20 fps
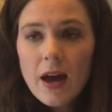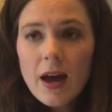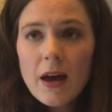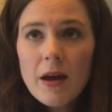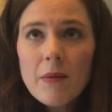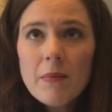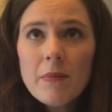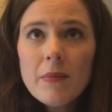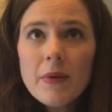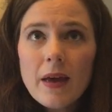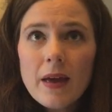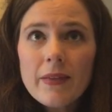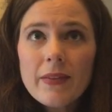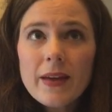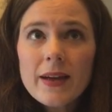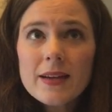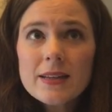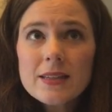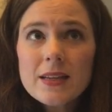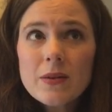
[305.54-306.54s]
And
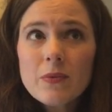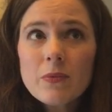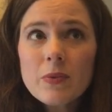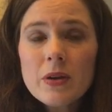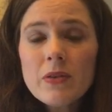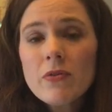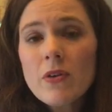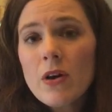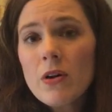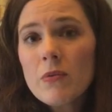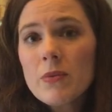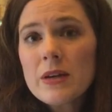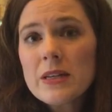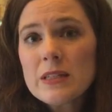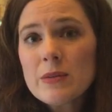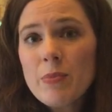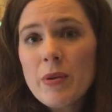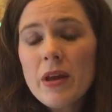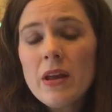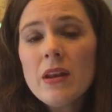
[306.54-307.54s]
like I said, we've
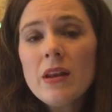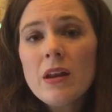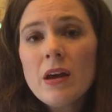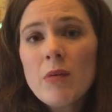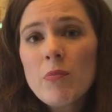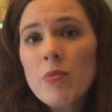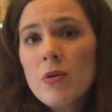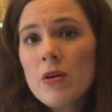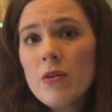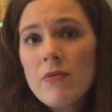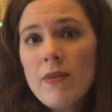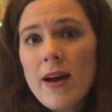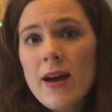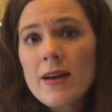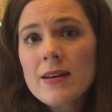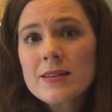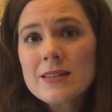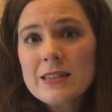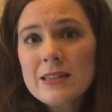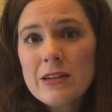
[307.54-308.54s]
always been a
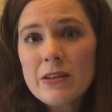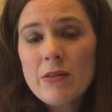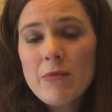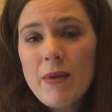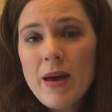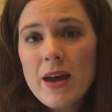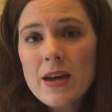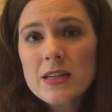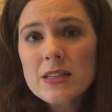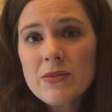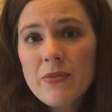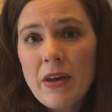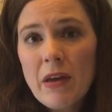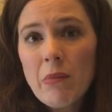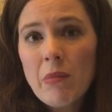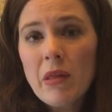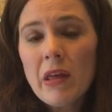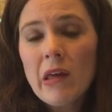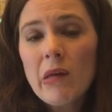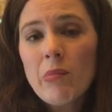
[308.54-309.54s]
pro-vax to the Max
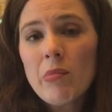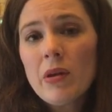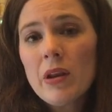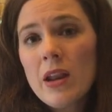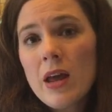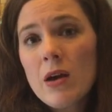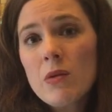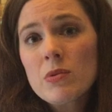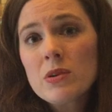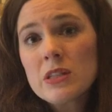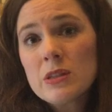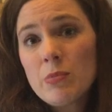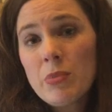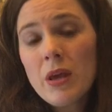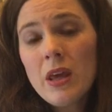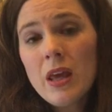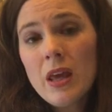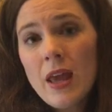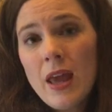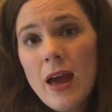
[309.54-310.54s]
family, but now we're
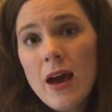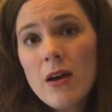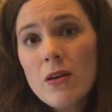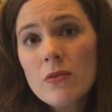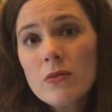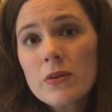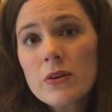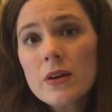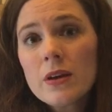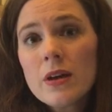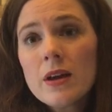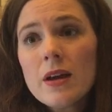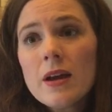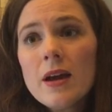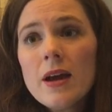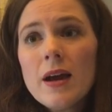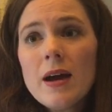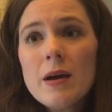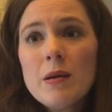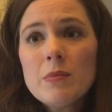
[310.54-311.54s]
speaking out.
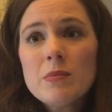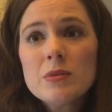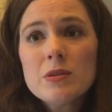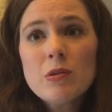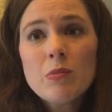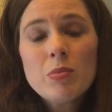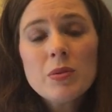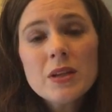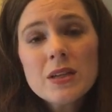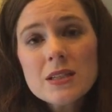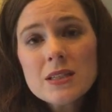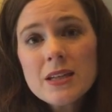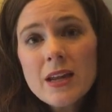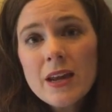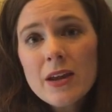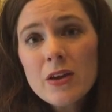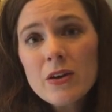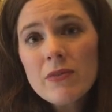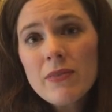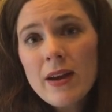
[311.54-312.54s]
So please
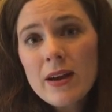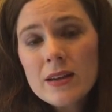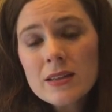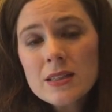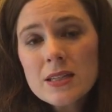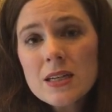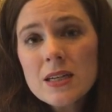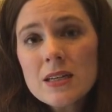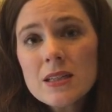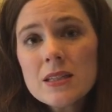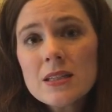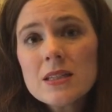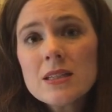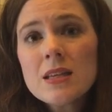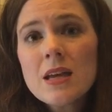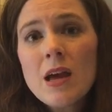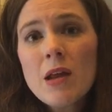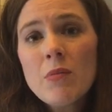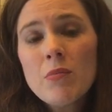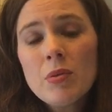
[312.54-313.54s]
take your
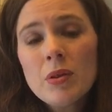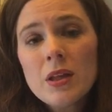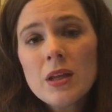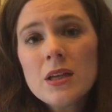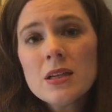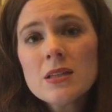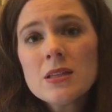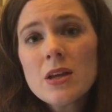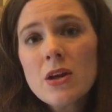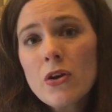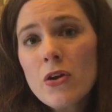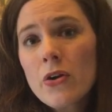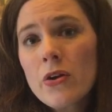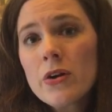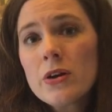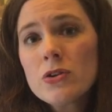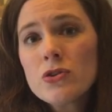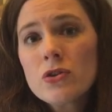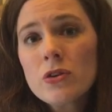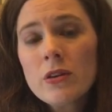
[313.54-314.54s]
vaccines, and please
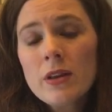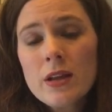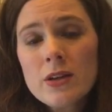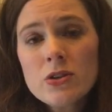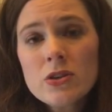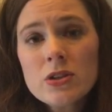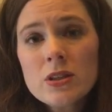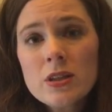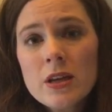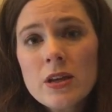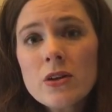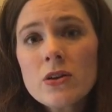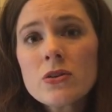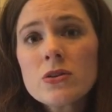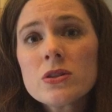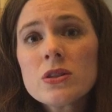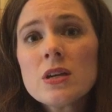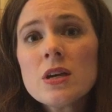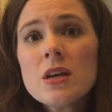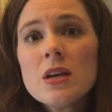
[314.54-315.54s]
encourage your
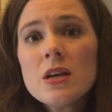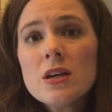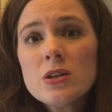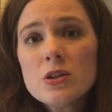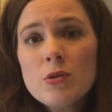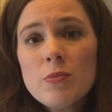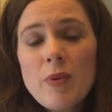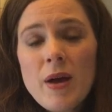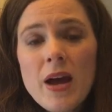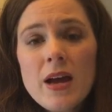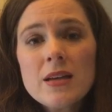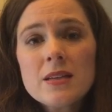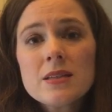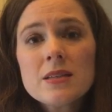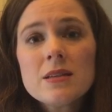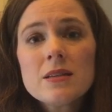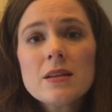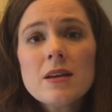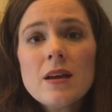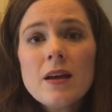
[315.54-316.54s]
legislators to
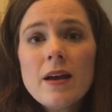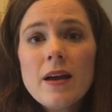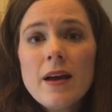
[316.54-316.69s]
pass